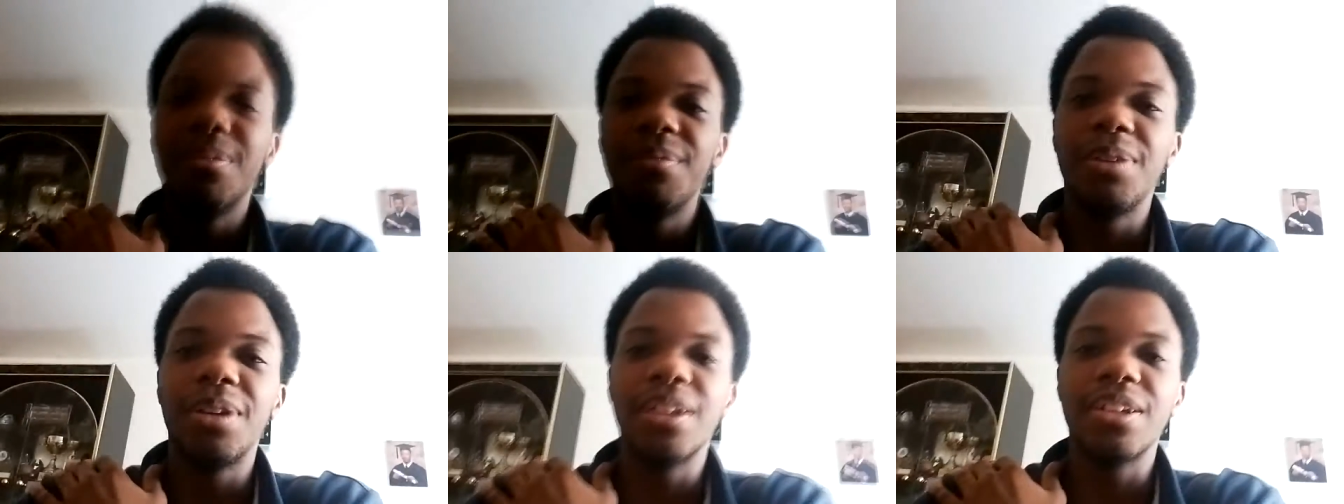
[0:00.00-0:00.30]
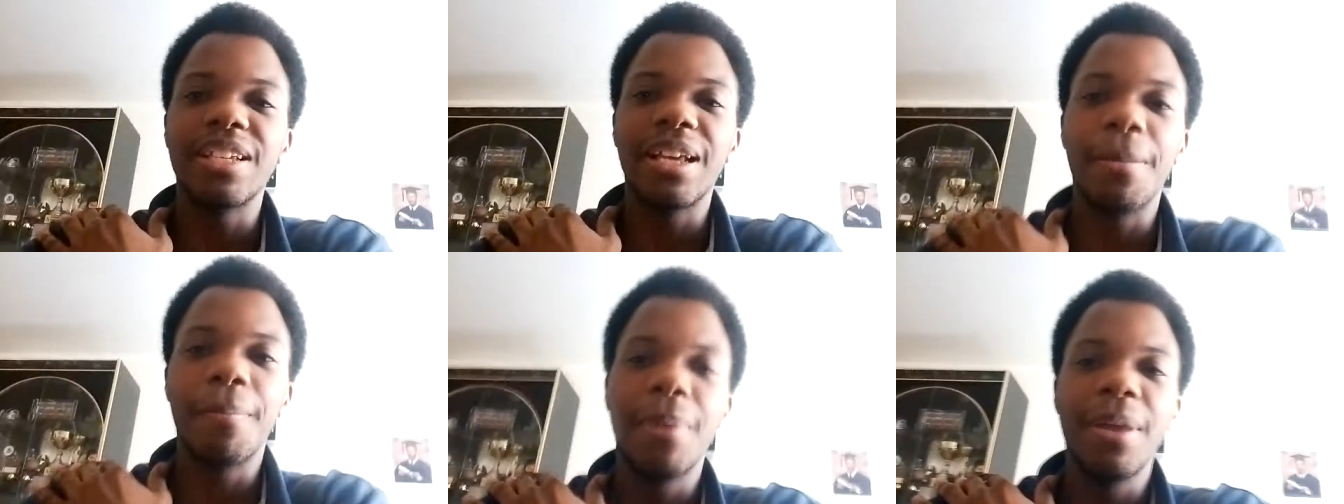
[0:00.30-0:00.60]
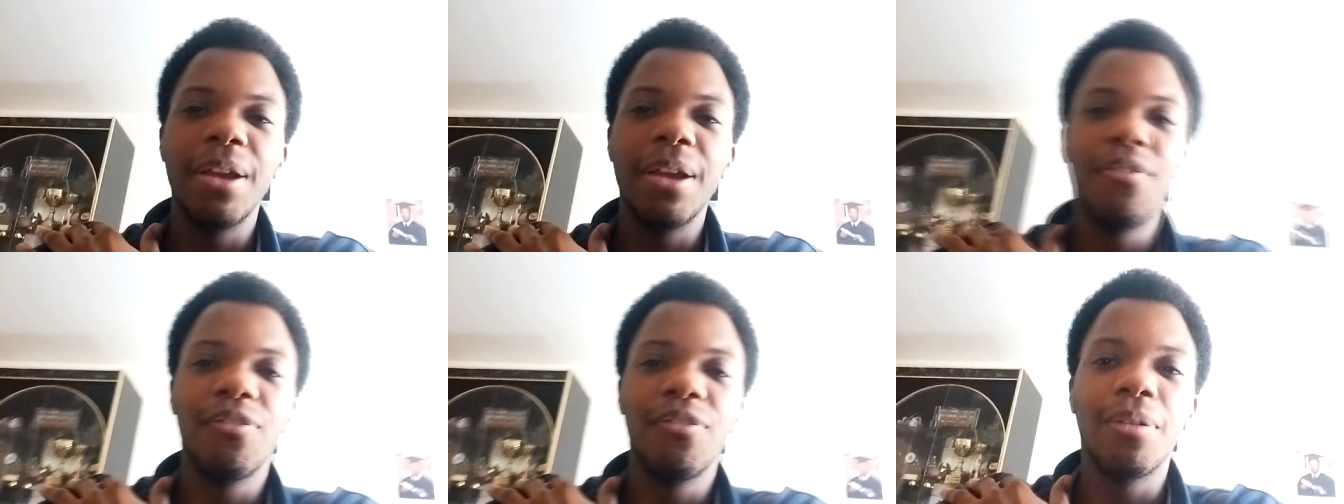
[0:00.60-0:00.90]
because I
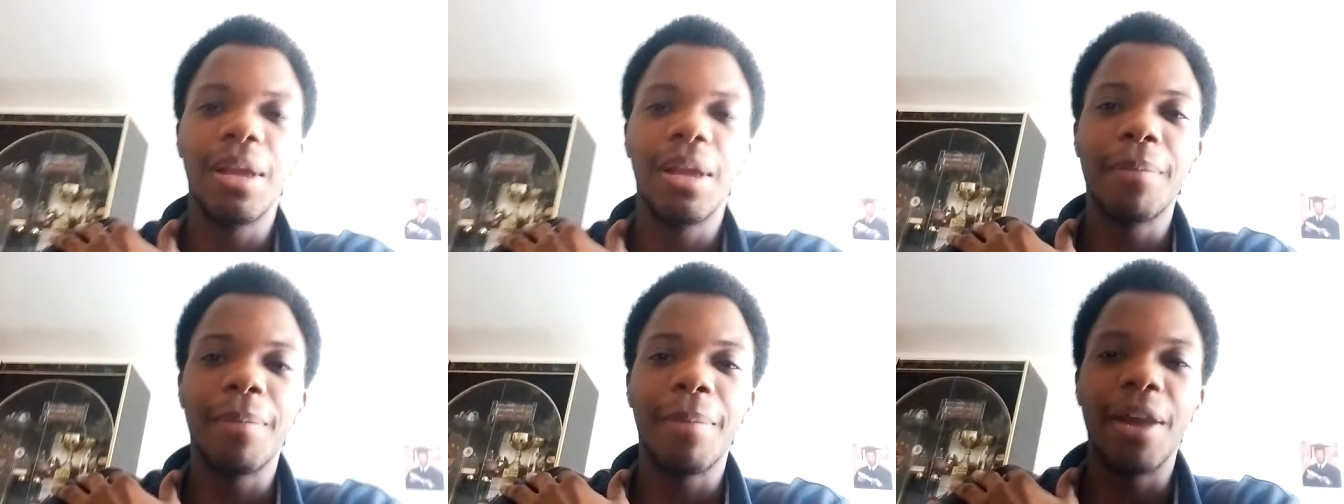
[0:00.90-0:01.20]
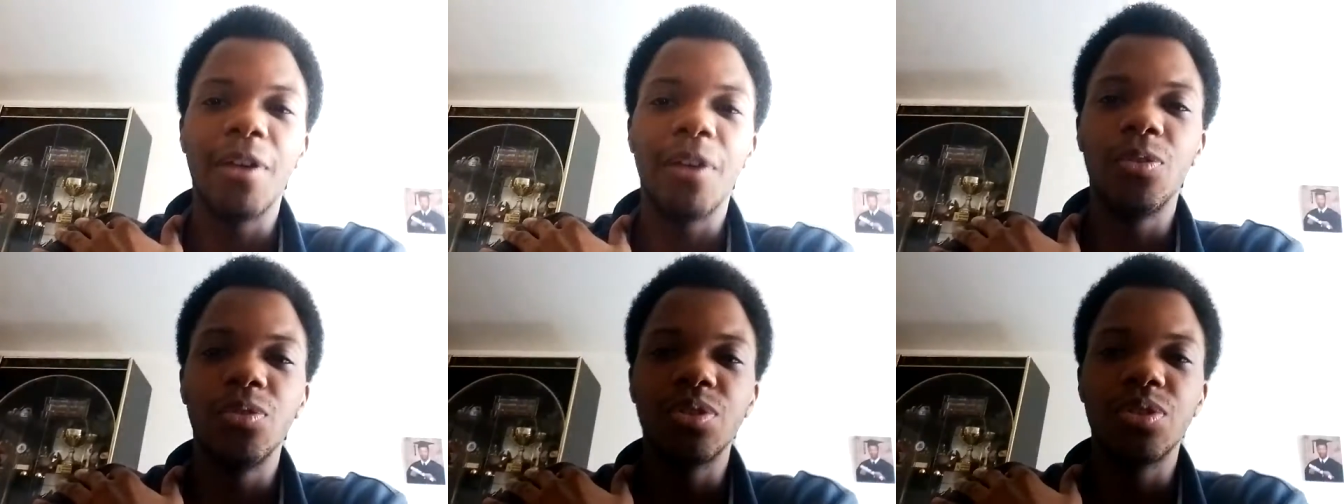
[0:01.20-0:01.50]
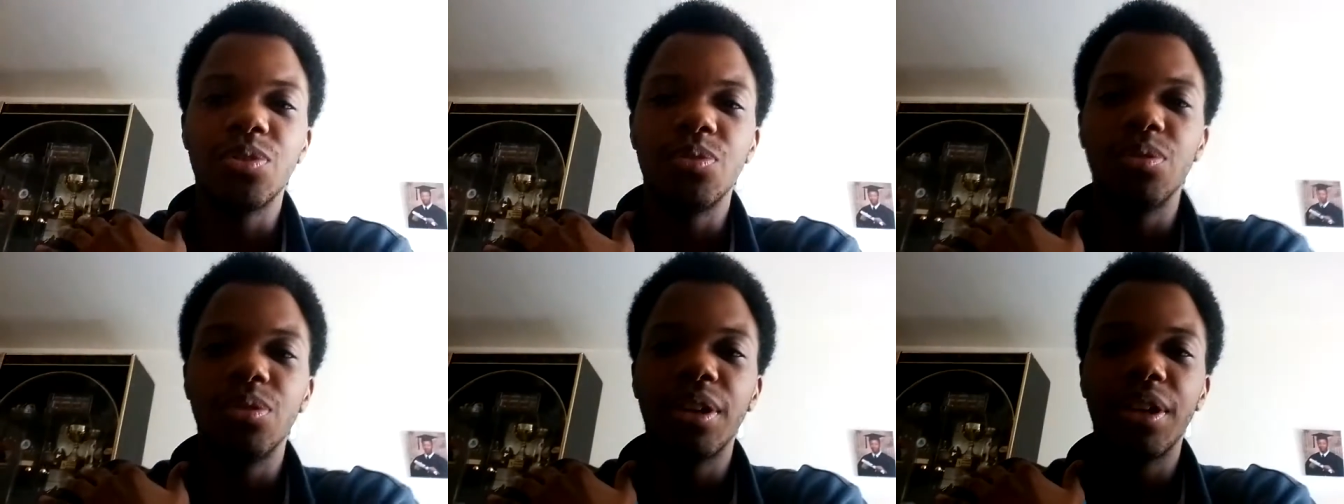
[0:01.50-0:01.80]
paid for like my own
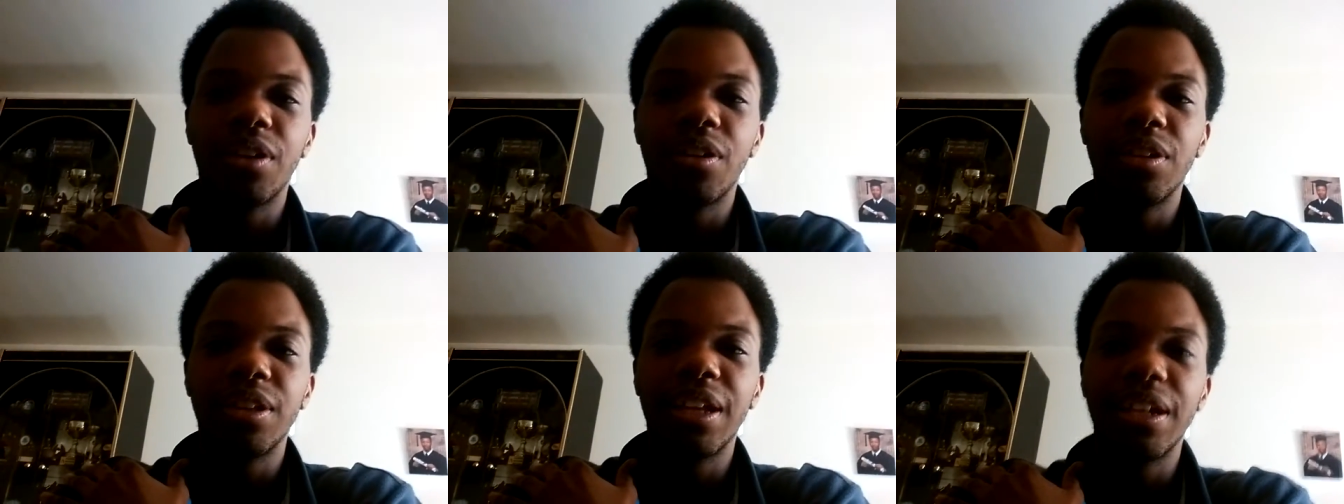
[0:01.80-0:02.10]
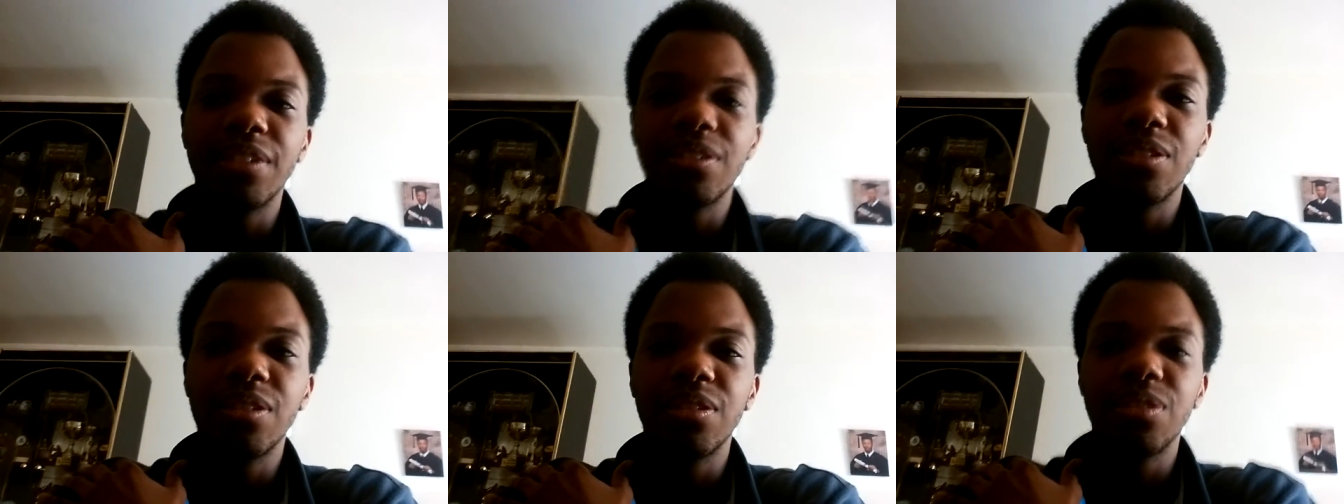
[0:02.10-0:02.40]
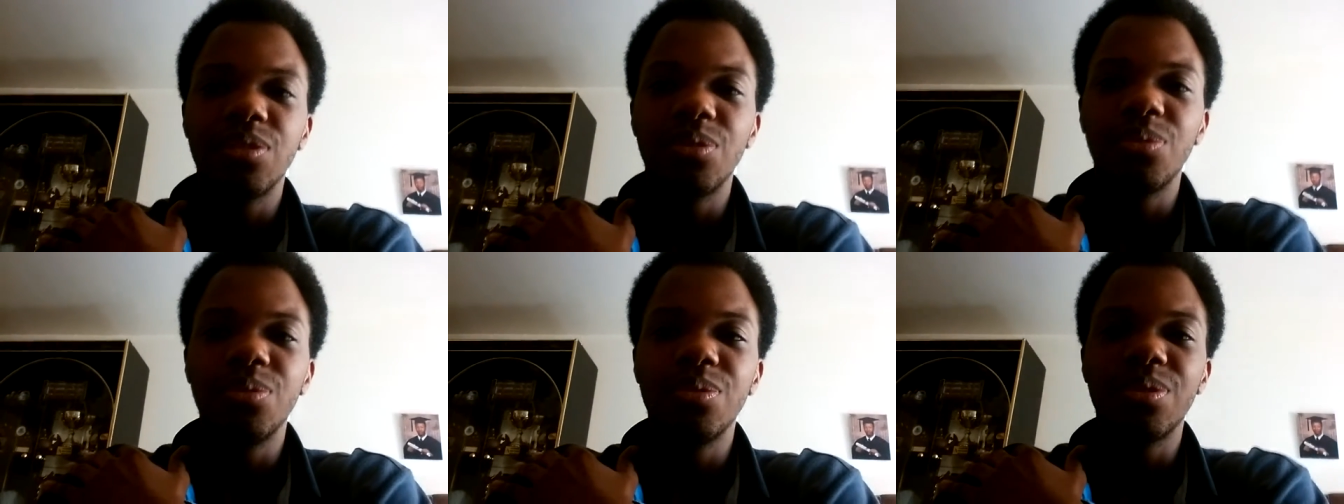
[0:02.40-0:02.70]
school and all
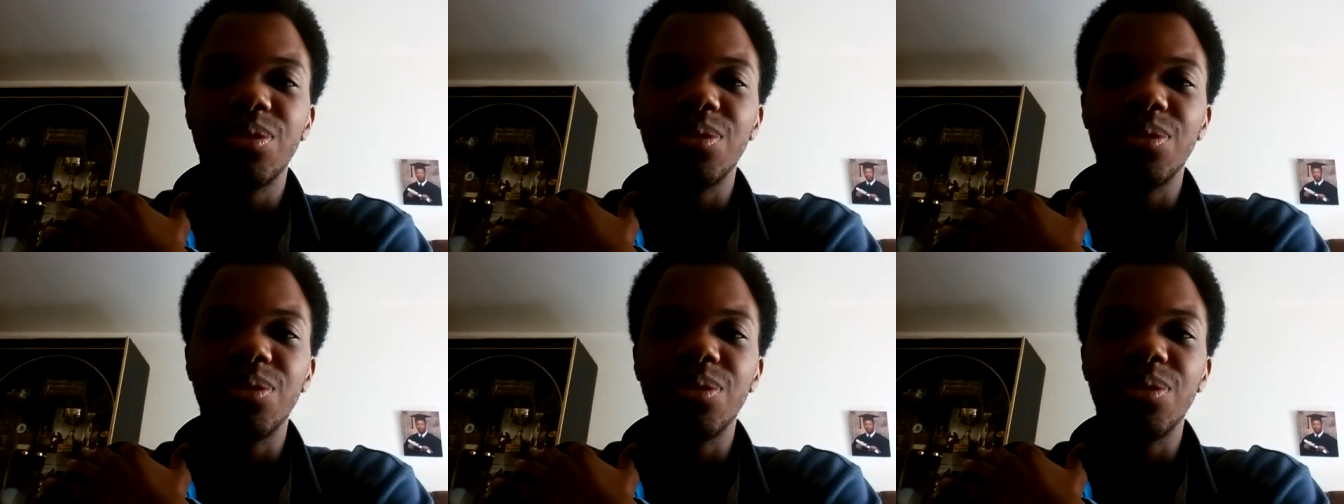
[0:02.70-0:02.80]
that too.